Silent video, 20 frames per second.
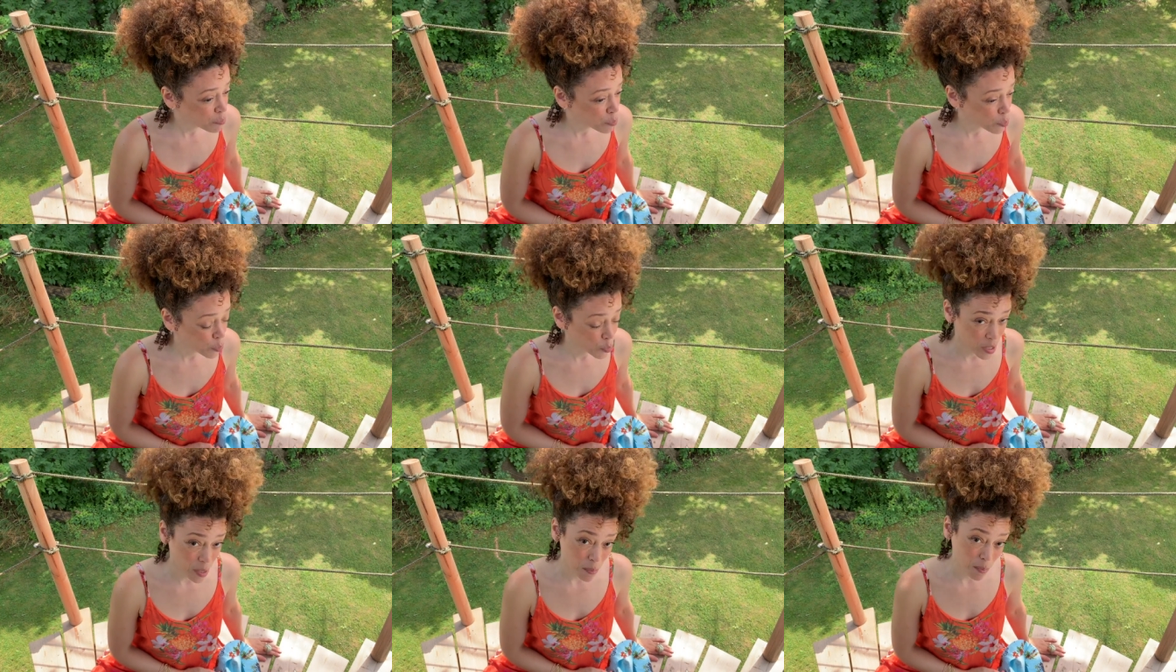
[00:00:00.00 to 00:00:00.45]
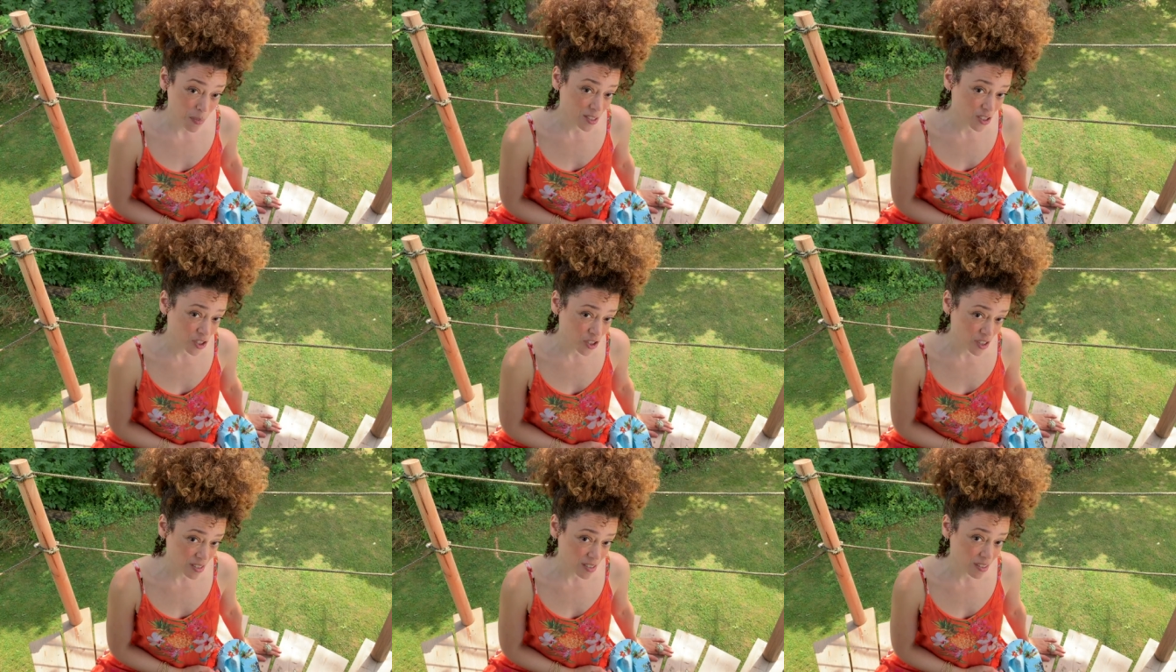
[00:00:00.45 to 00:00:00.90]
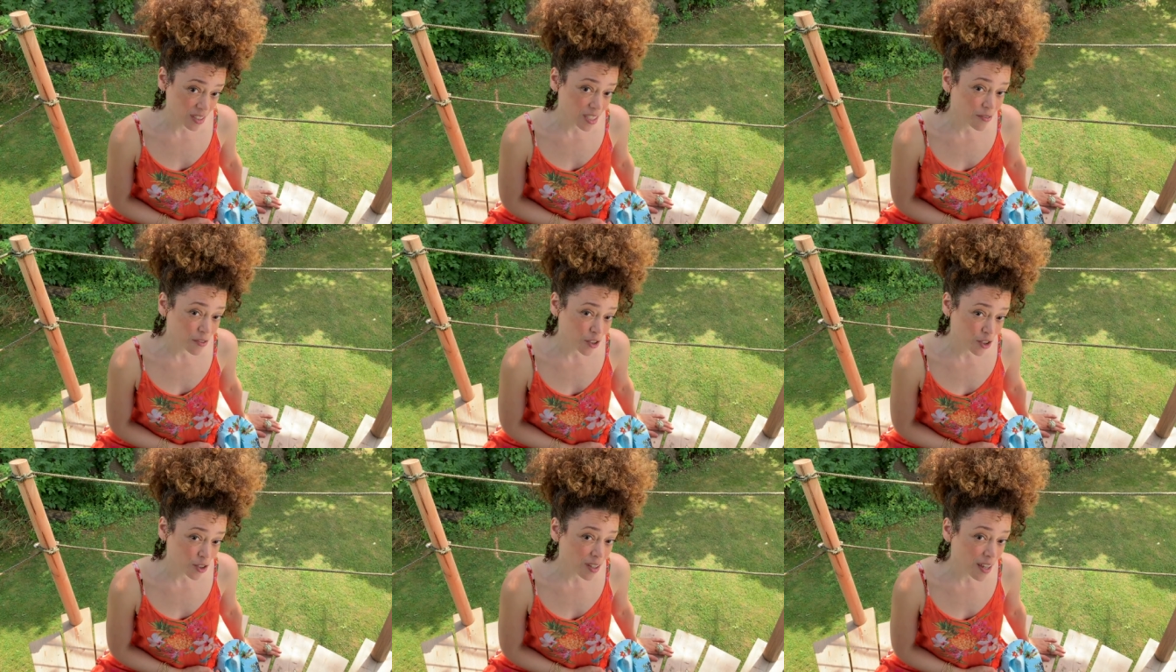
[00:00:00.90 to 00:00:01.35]
pretty much just
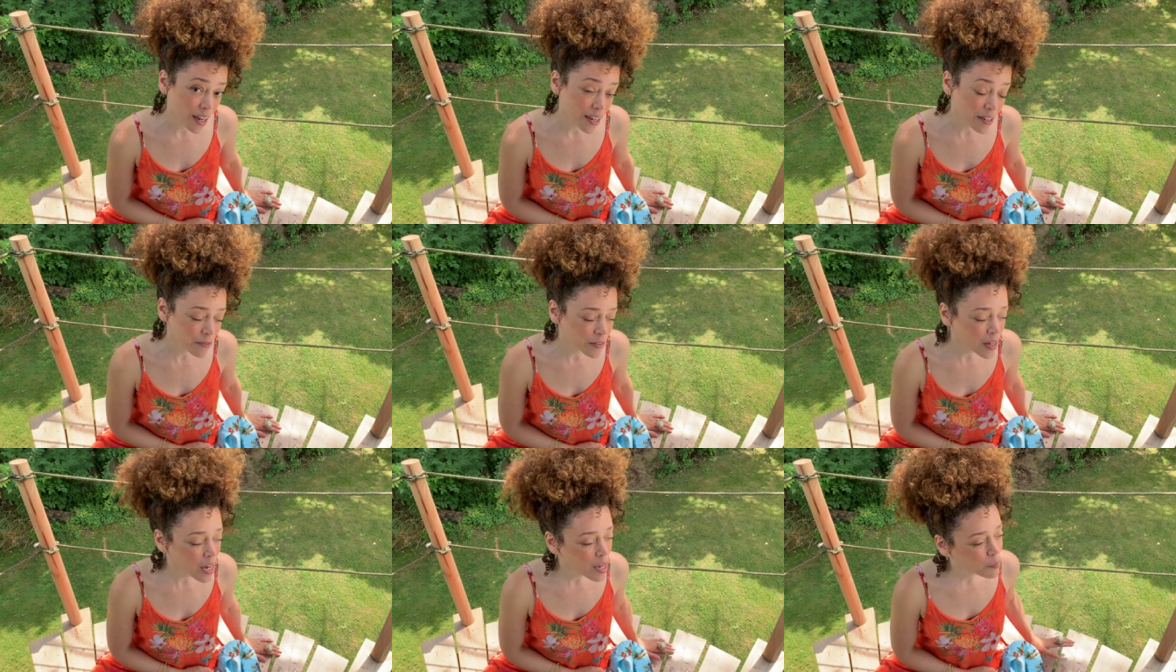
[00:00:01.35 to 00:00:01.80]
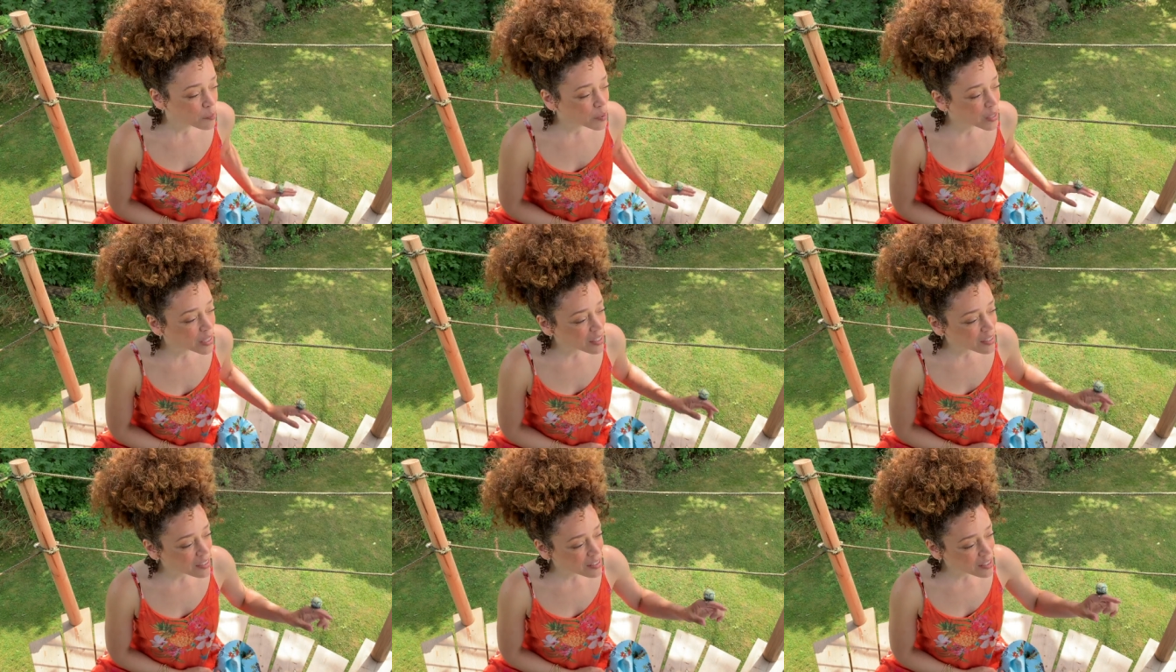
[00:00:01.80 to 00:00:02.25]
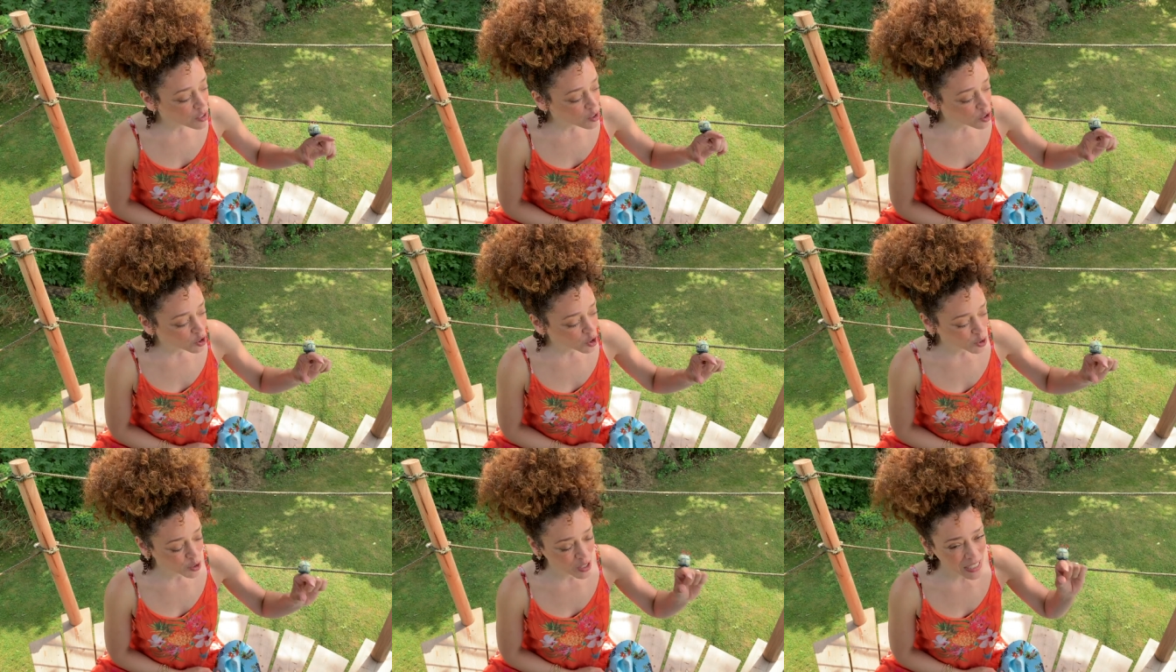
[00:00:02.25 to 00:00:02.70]
live your life, because
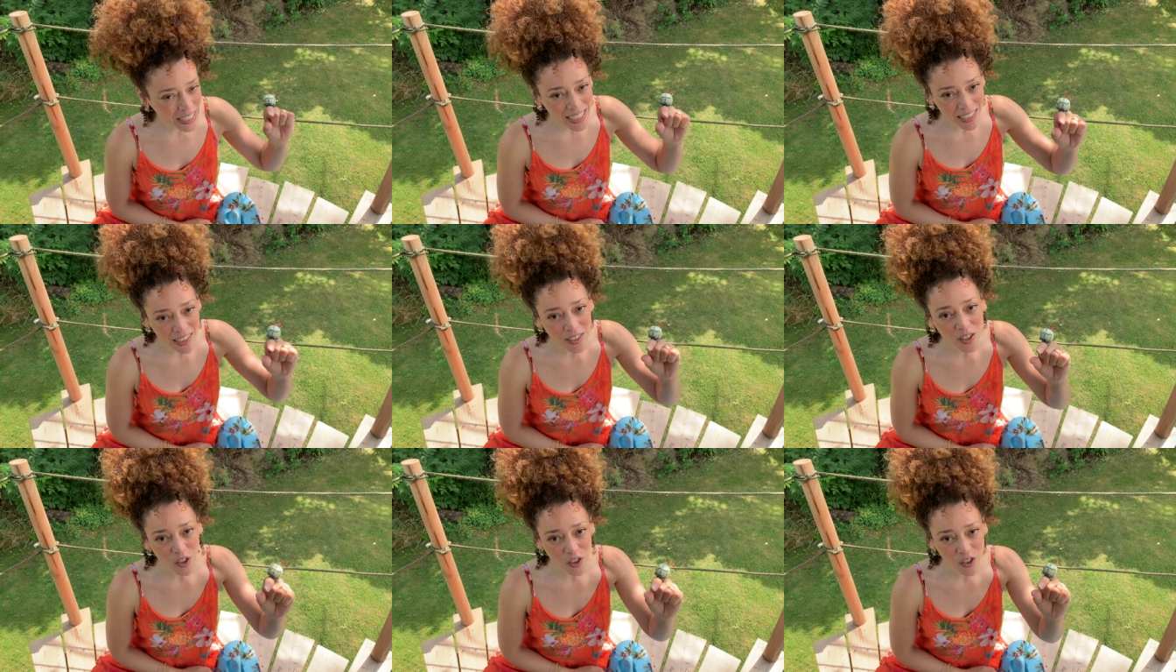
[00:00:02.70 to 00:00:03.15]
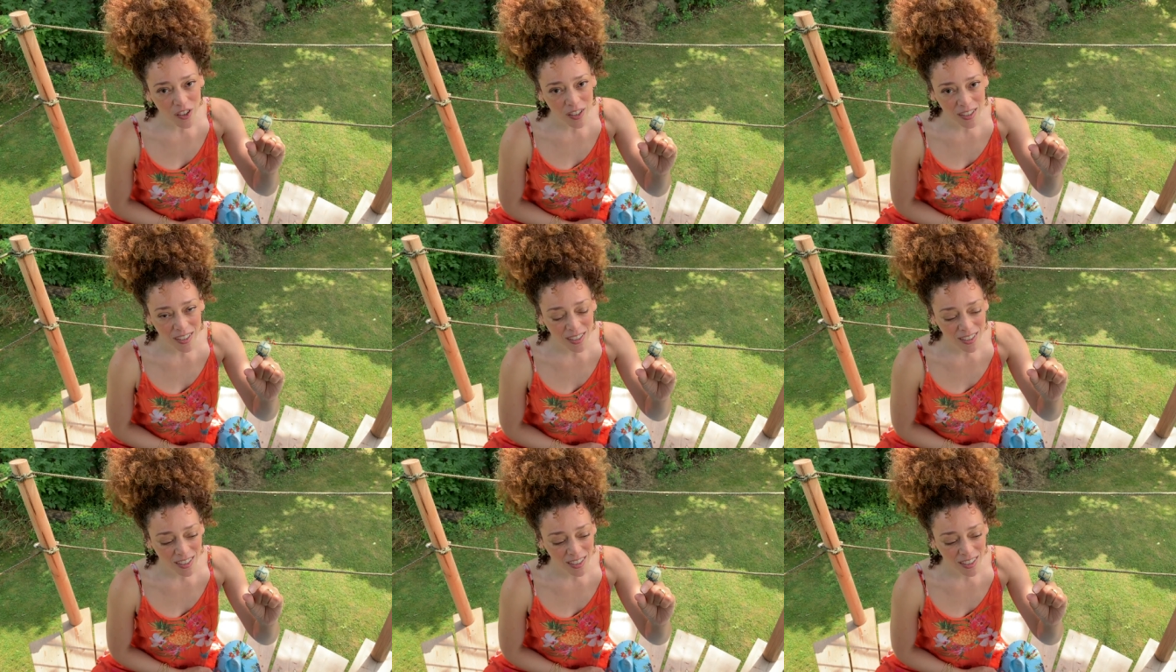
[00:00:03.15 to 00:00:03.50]
your heel,